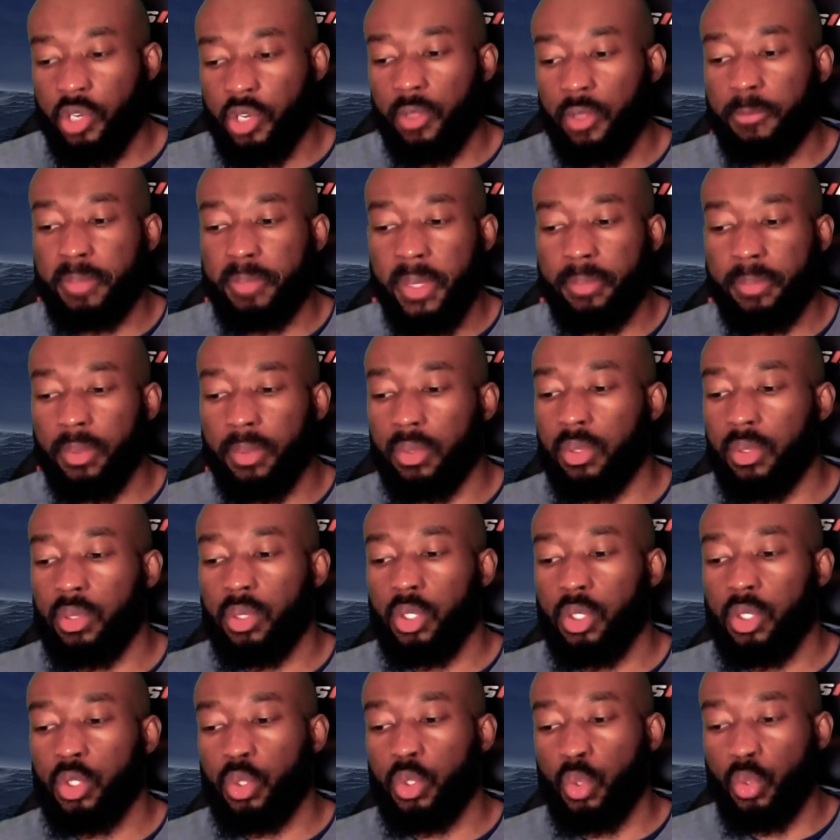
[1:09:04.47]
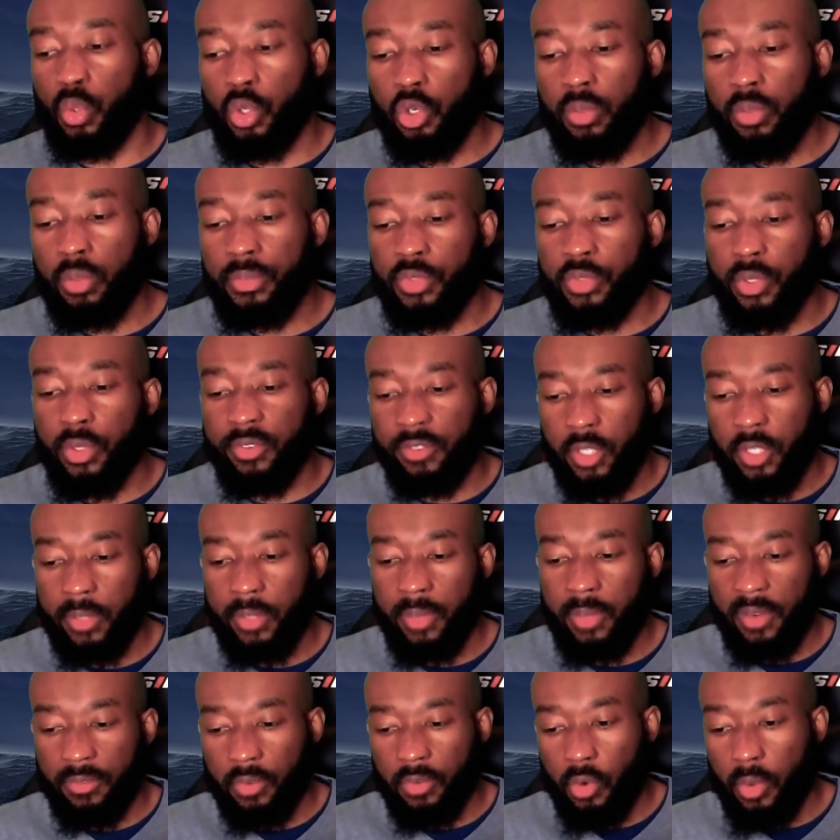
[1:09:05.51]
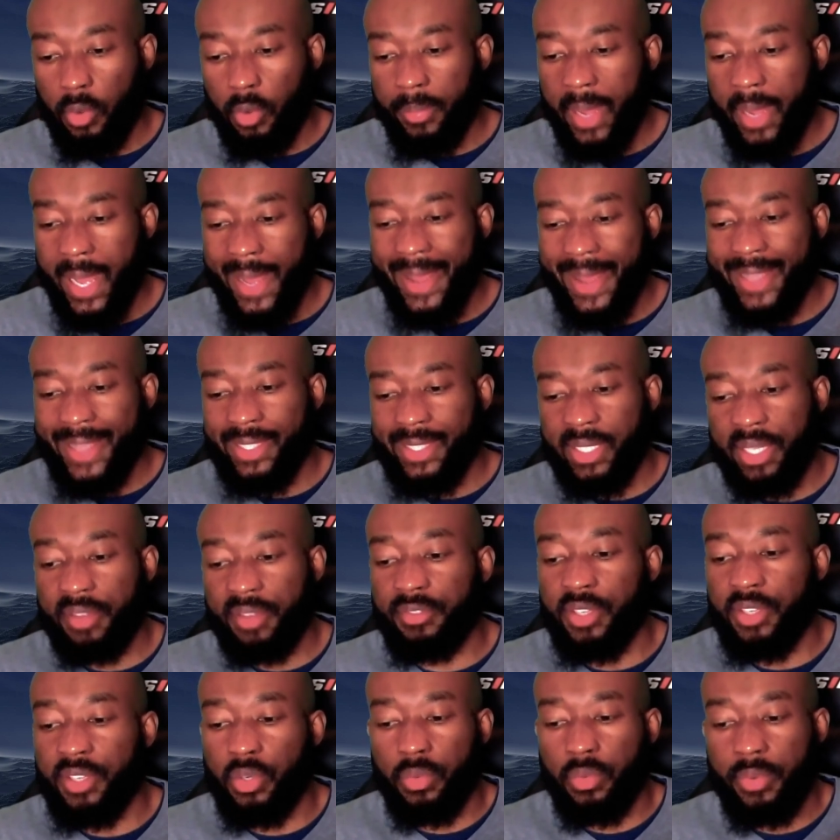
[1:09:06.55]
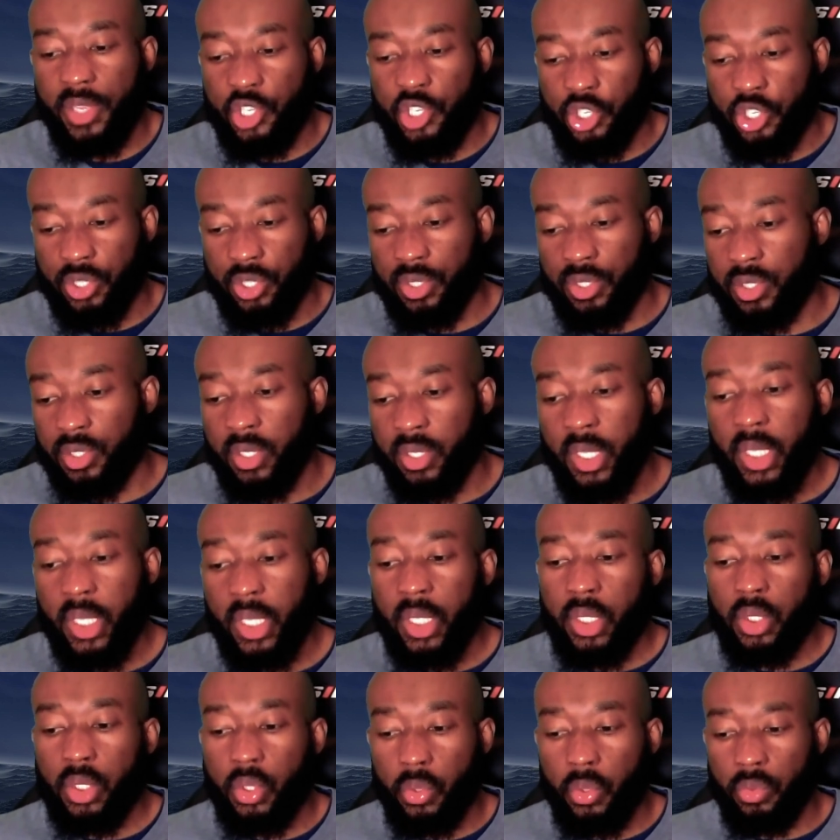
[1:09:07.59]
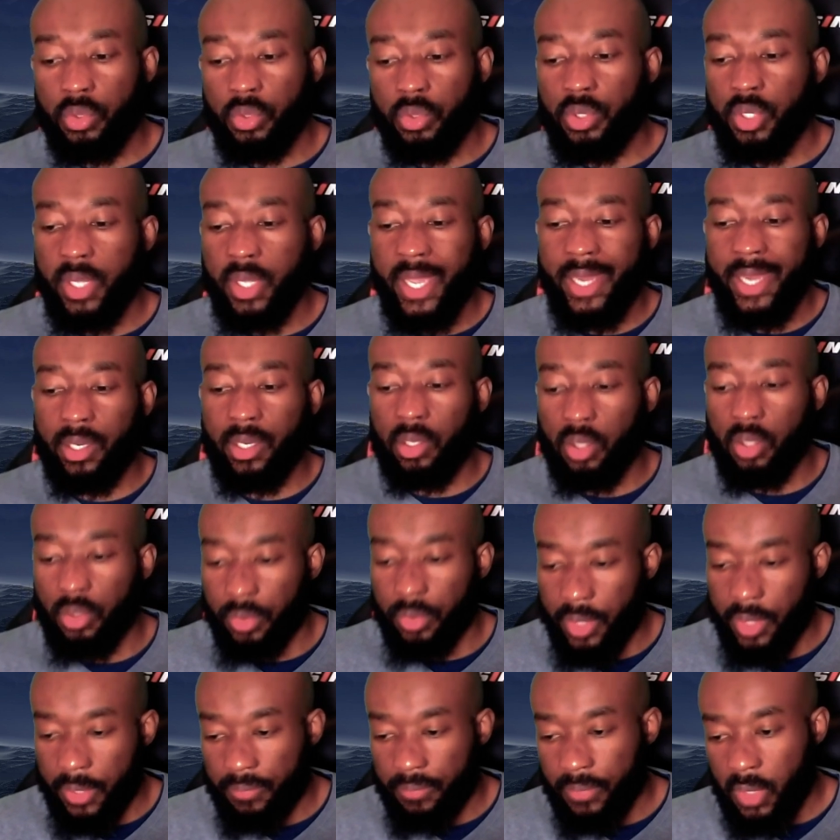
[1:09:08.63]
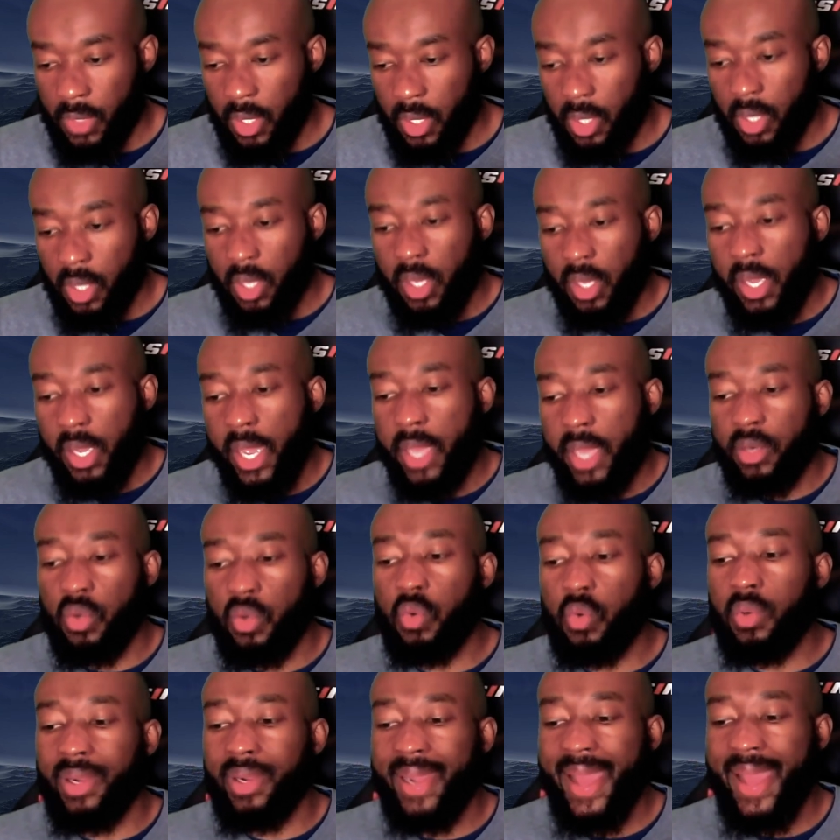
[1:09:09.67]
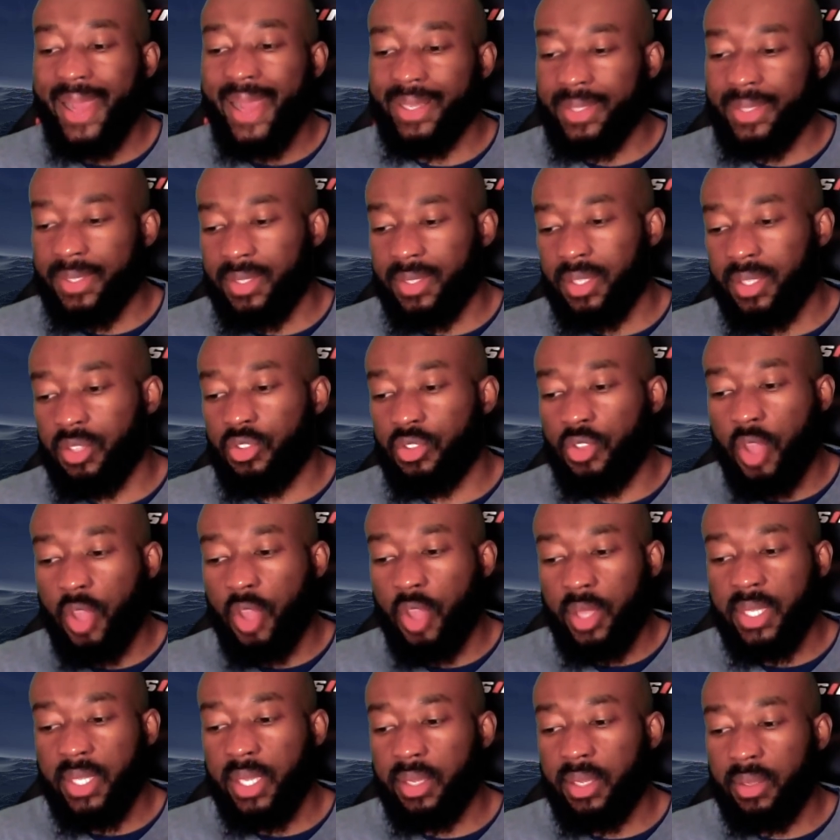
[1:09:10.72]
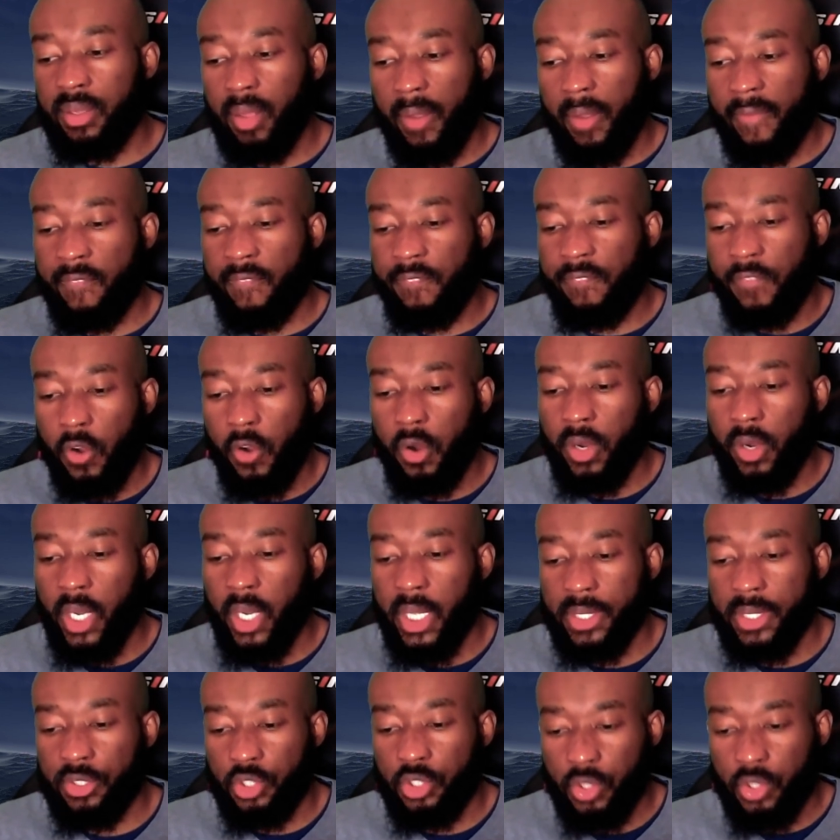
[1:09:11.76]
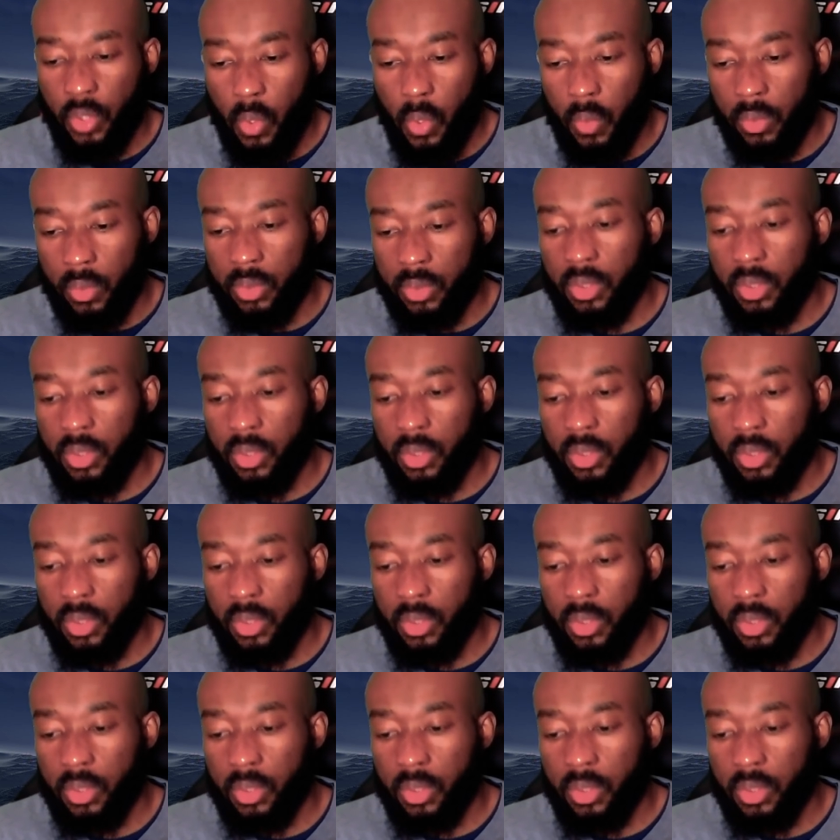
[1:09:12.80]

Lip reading: people, to whom the verb of Loba has given riches, goods, and glory, and who lacks nothing for his soul